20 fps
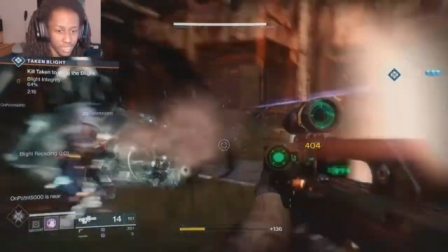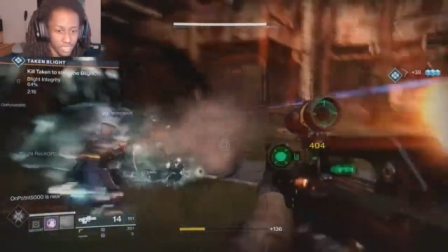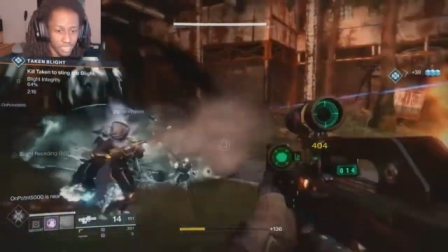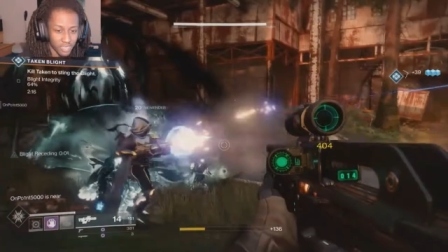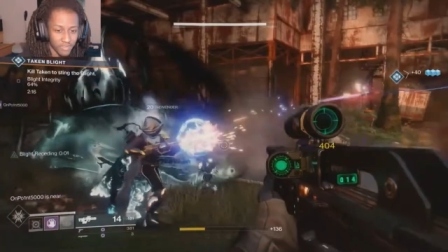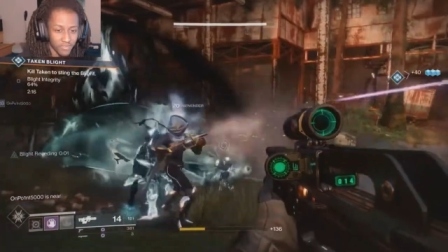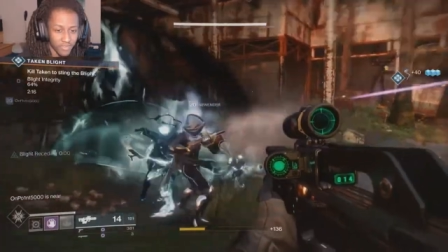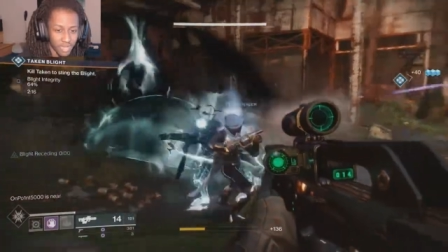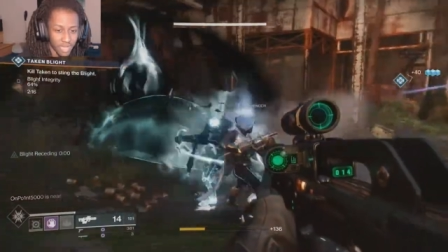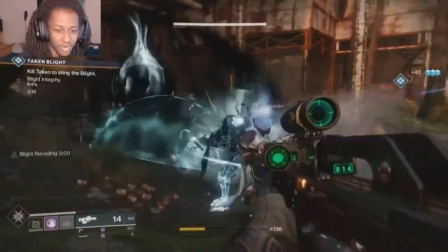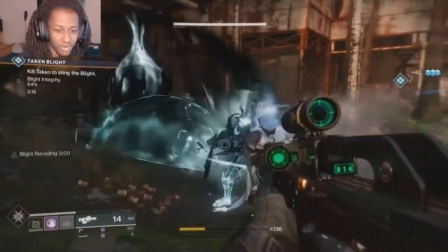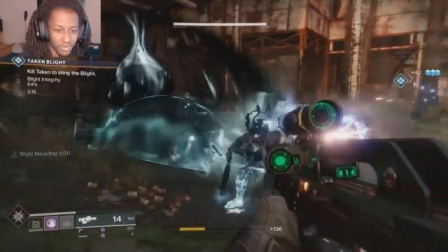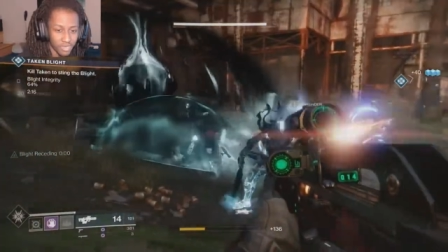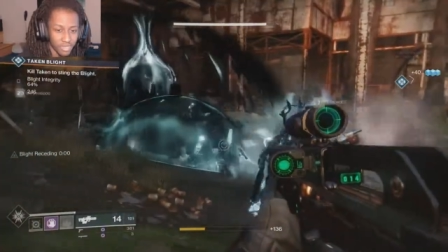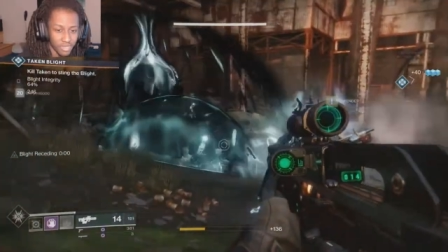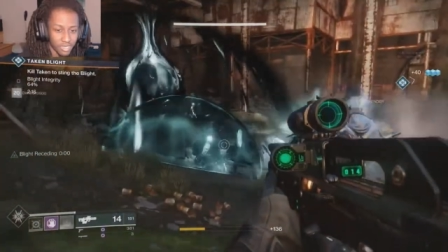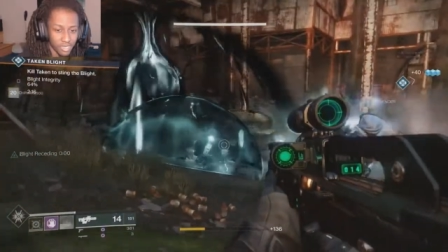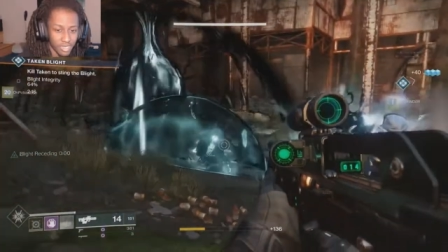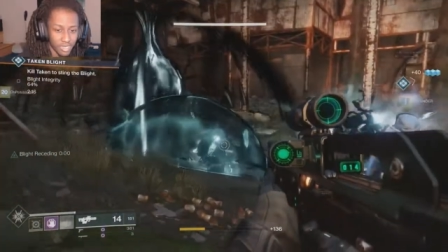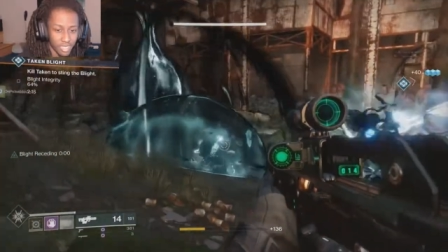
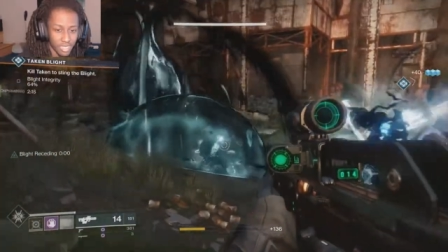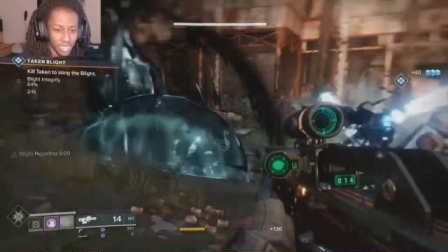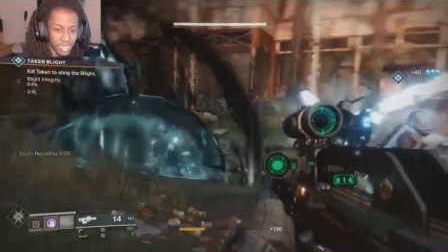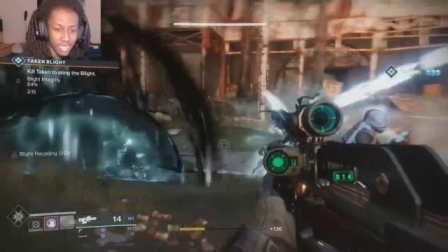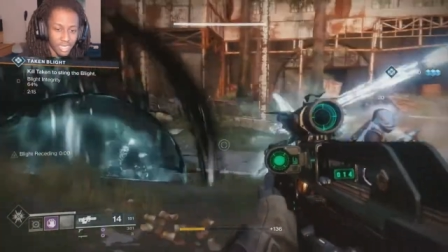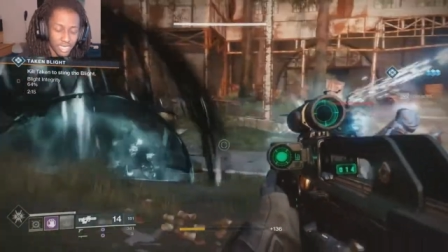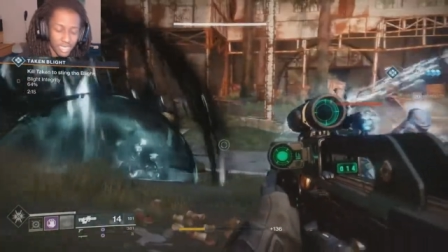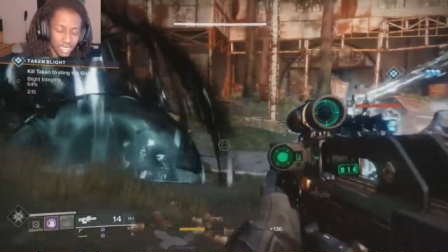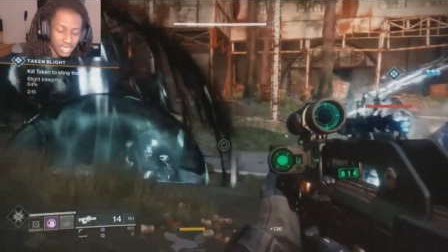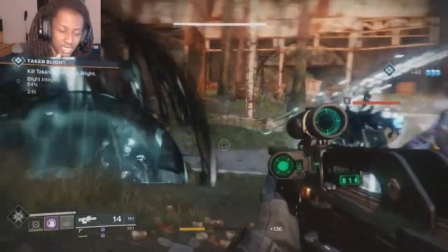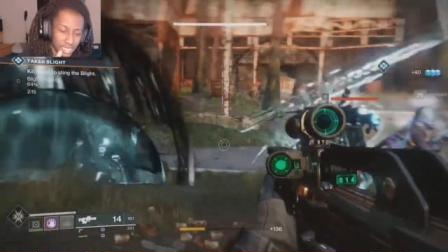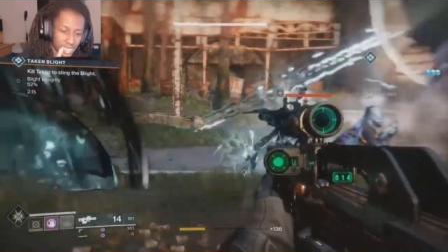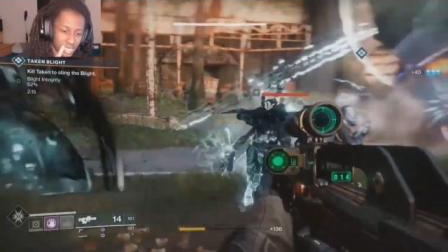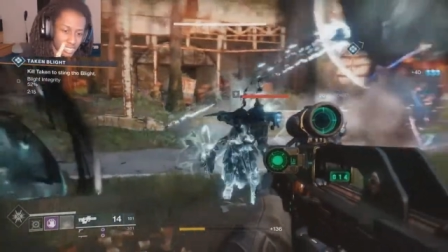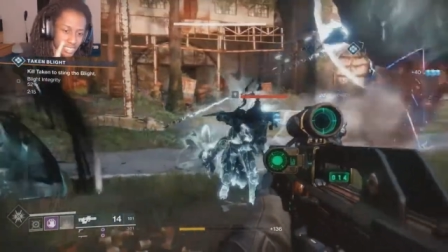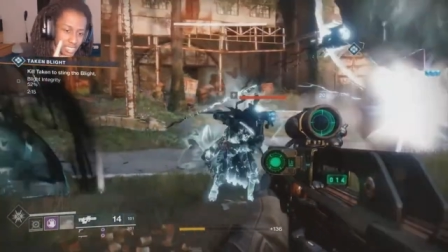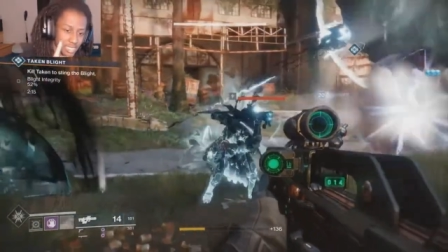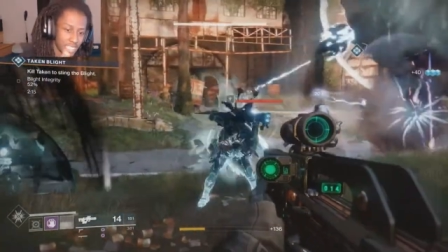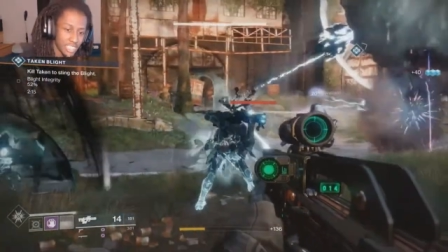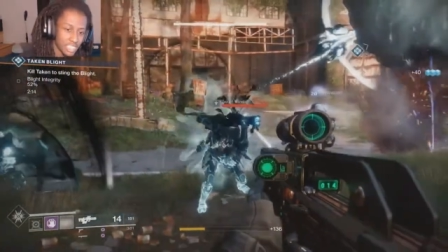Devour and
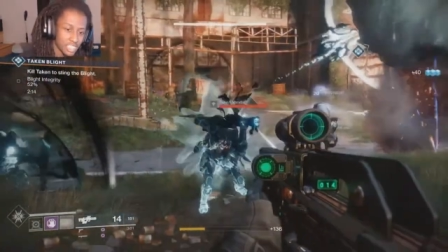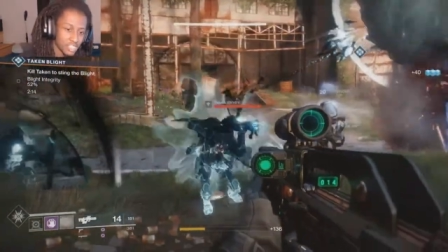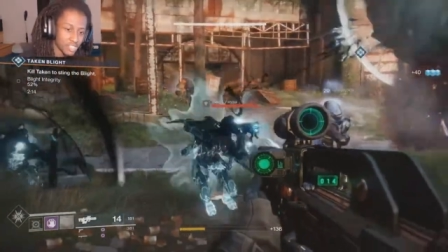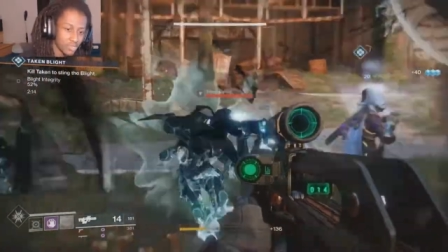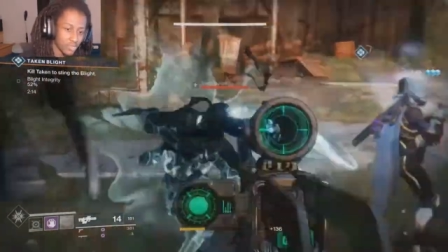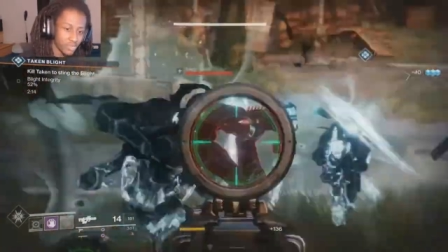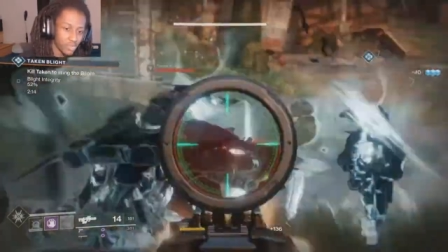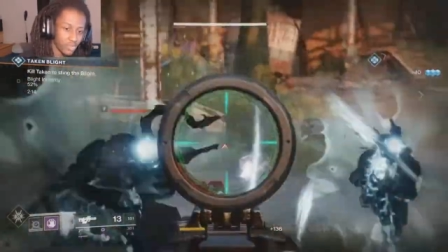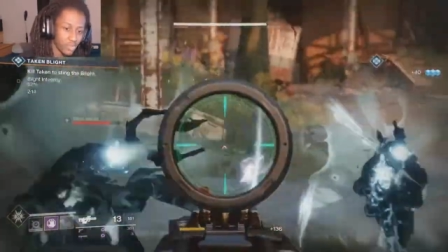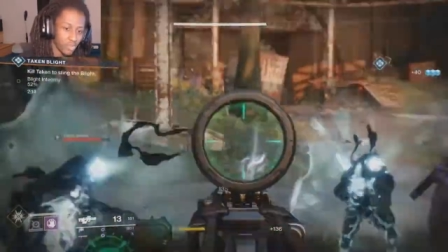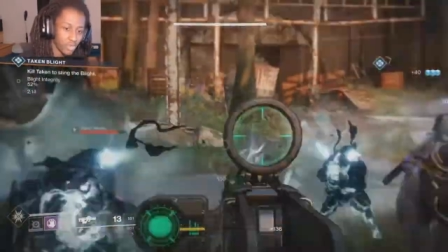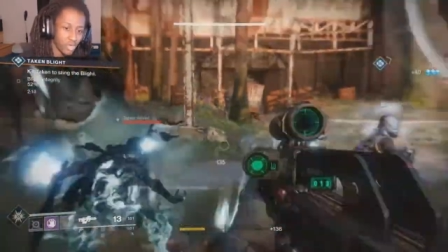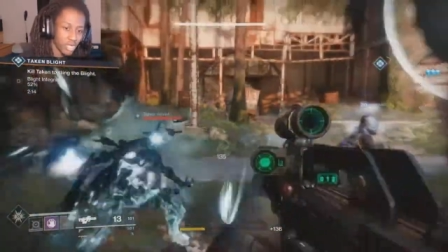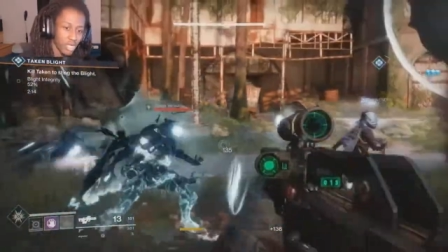Insatiable